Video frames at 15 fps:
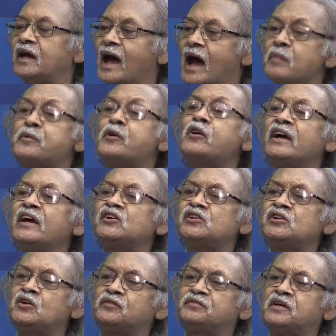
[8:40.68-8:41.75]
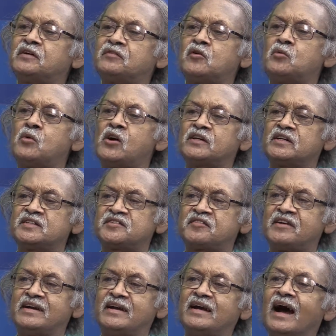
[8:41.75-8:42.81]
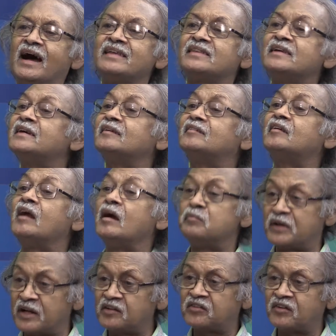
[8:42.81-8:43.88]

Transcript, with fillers: The abrogation of the River Waters Treaty, I think, is an empty